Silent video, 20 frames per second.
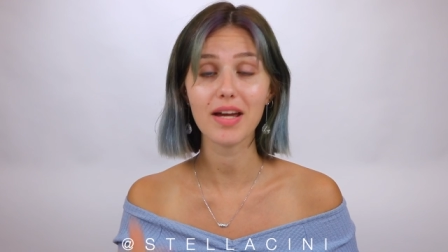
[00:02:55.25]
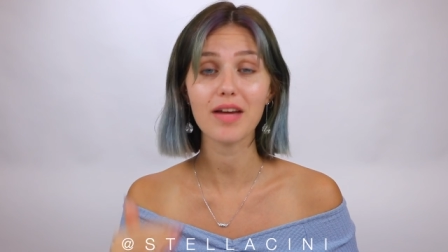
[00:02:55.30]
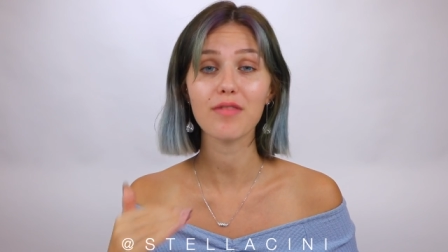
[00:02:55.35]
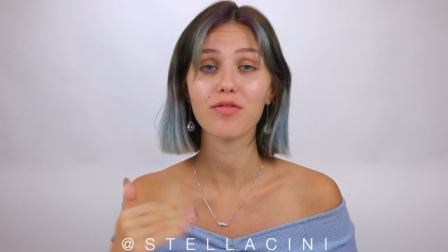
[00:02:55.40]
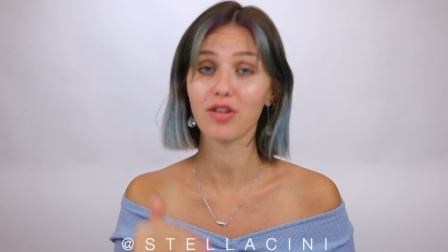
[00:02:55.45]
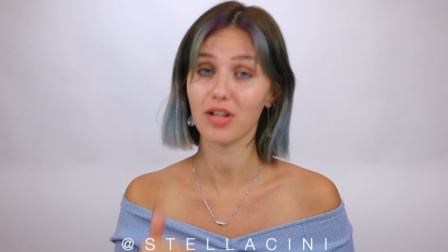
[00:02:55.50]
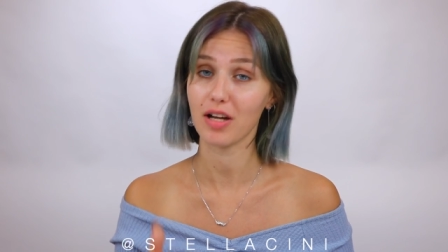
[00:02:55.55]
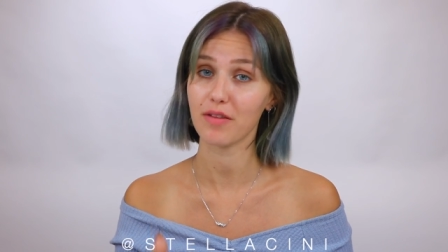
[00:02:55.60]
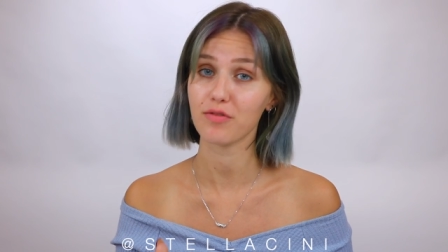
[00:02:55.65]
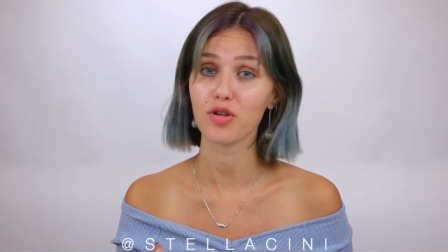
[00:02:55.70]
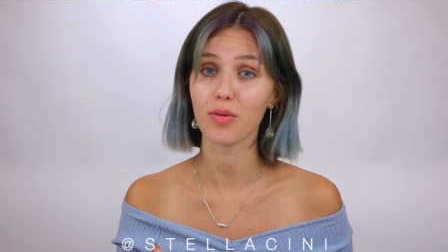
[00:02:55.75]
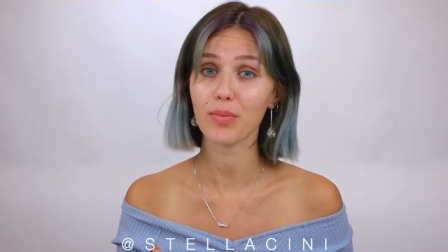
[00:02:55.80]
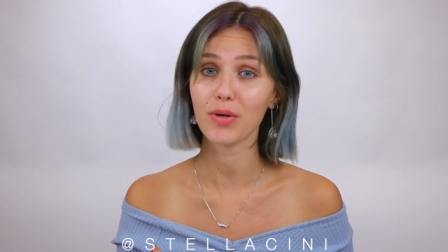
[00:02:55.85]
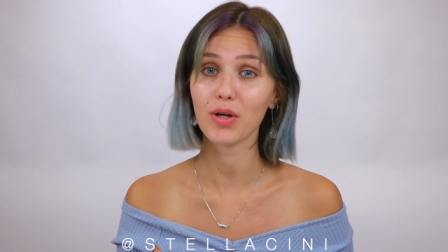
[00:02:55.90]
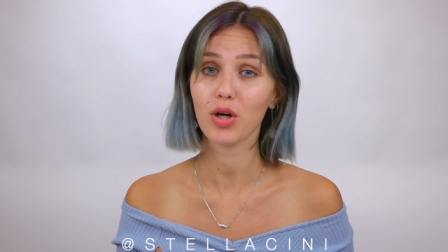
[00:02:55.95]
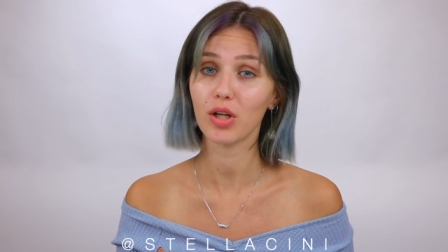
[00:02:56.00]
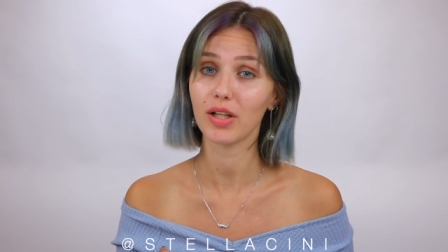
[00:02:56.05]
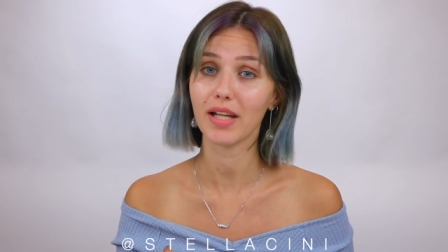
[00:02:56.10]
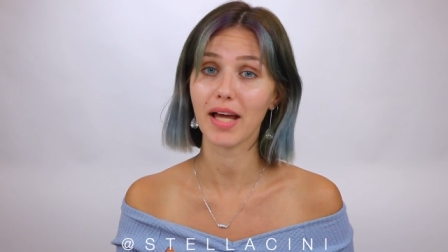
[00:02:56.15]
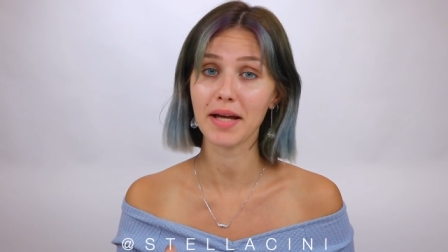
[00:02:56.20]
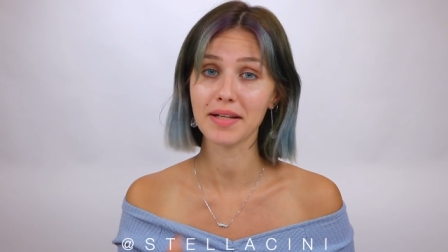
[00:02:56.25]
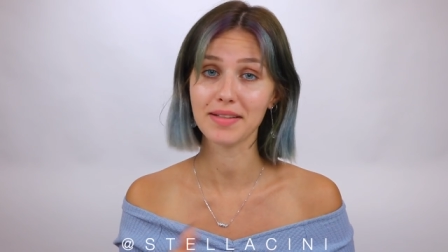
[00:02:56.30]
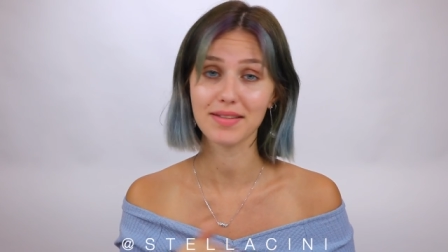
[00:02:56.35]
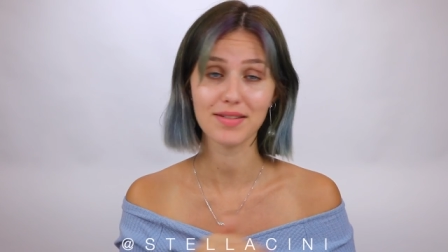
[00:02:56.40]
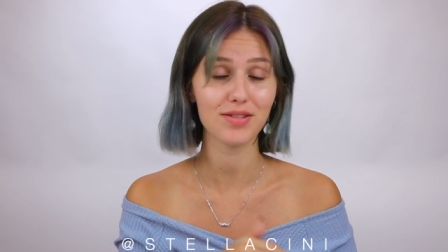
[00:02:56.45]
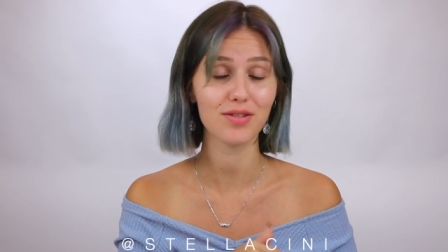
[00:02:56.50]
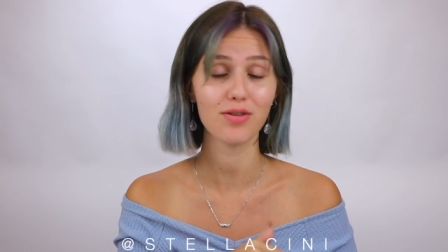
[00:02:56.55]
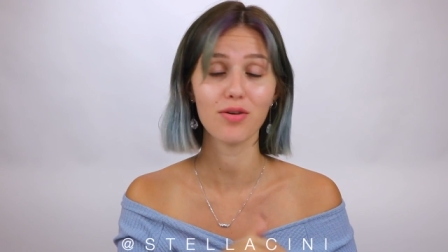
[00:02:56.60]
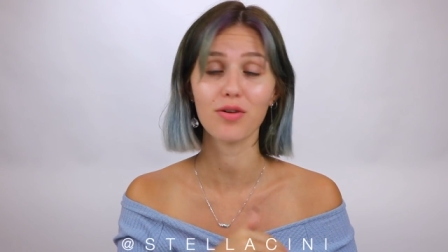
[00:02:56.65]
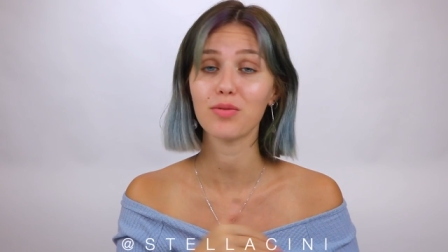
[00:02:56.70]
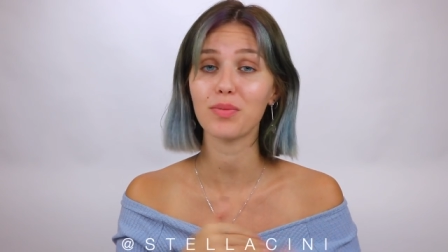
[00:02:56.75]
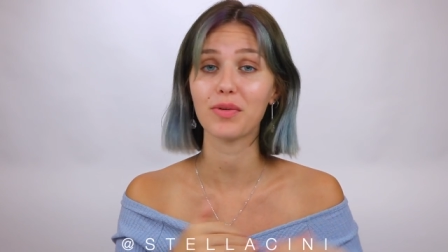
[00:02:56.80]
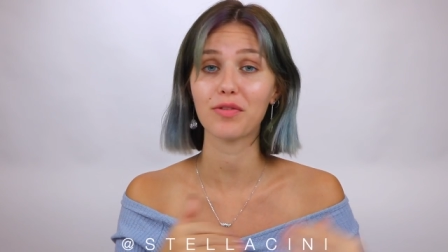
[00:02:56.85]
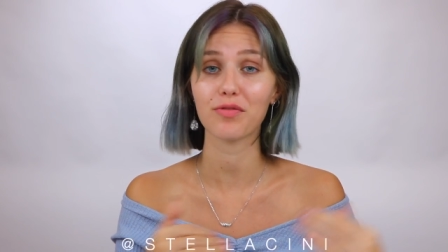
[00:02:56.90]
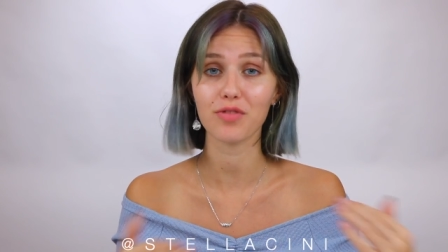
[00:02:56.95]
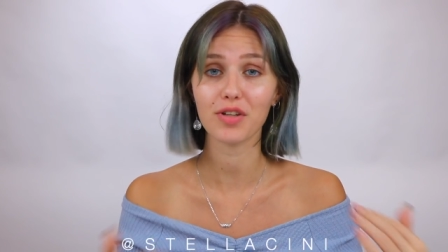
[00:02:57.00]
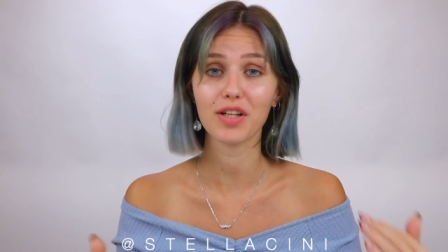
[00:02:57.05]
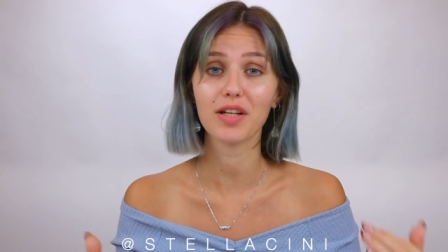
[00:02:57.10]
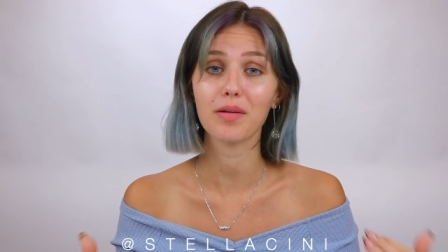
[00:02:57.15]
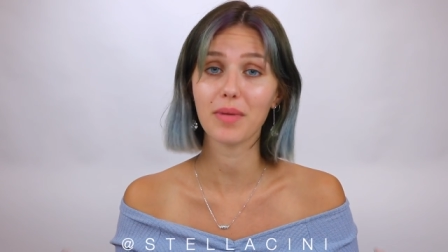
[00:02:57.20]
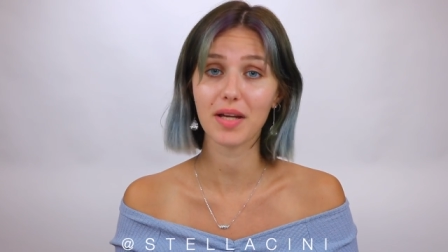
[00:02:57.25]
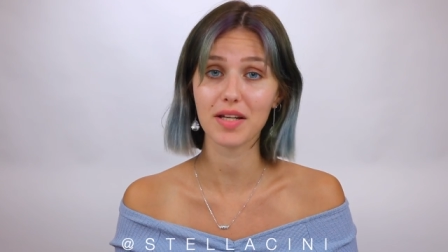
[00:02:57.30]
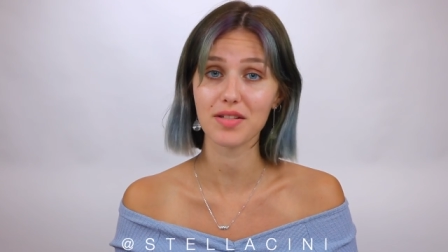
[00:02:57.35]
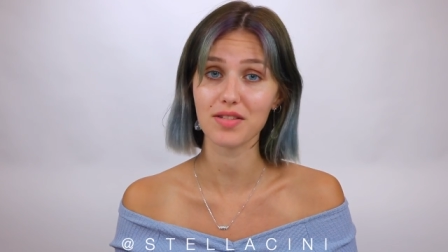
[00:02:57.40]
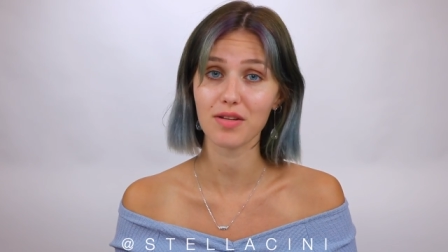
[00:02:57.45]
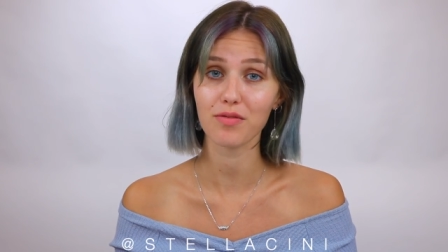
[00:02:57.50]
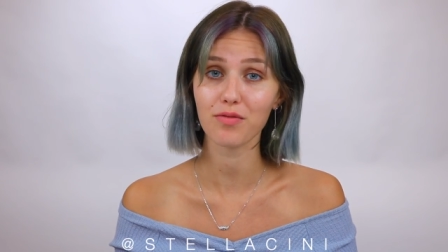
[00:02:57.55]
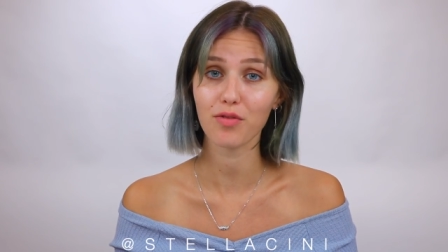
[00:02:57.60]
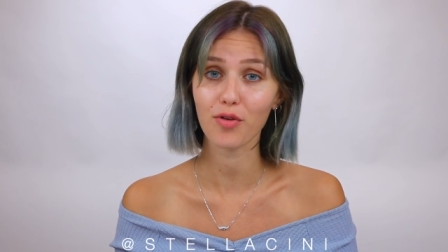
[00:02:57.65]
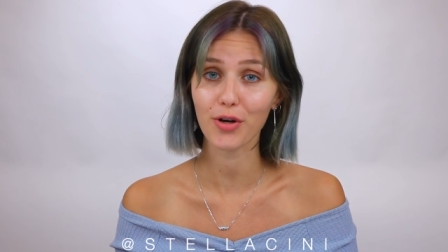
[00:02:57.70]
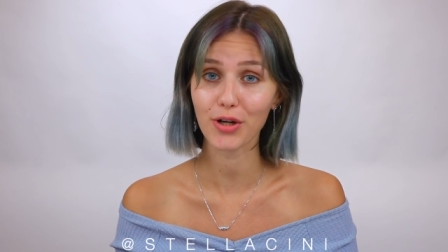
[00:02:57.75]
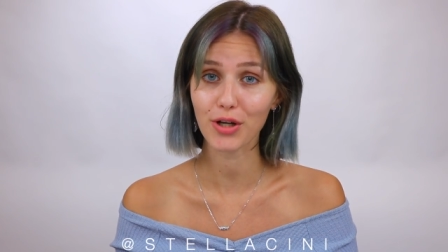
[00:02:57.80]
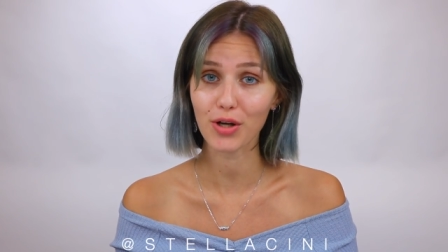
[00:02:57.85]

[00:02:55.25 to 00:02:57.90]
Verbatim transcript: if you love shopping online, this is going to be freaking amazing for